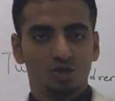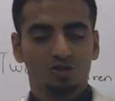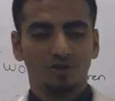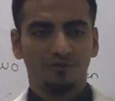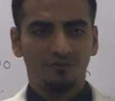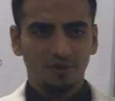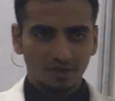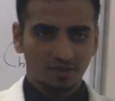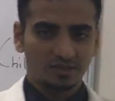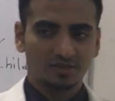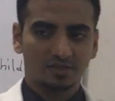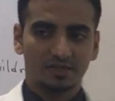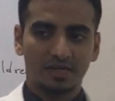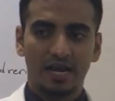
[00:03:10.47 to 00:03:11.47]
So
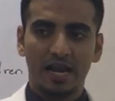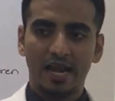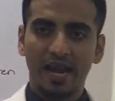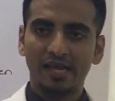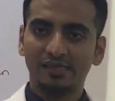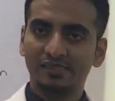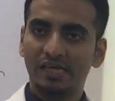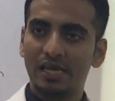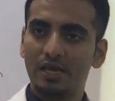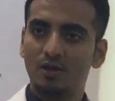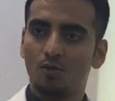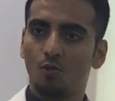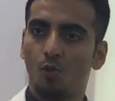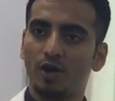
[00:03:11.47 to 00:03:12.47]
first, let's
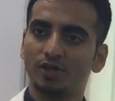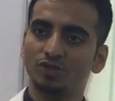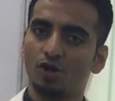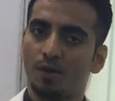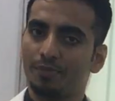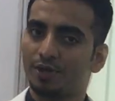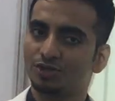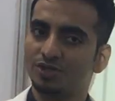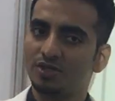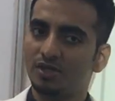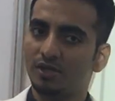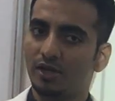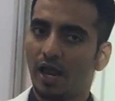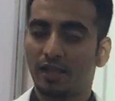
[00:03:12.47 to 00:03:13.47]
see what is an operation
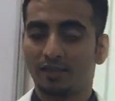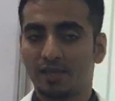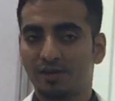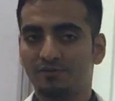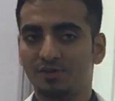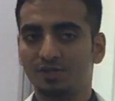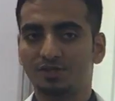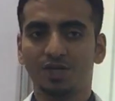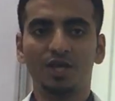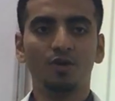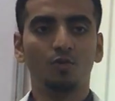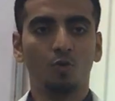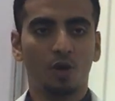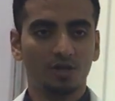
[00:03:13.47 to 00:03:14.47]
and then we will
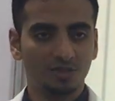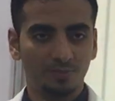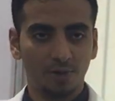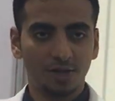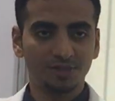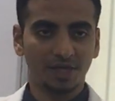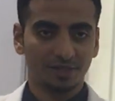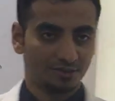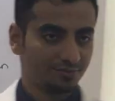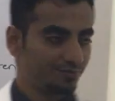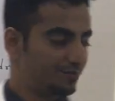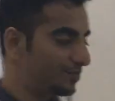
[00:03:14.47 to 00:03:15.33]
see what is a project.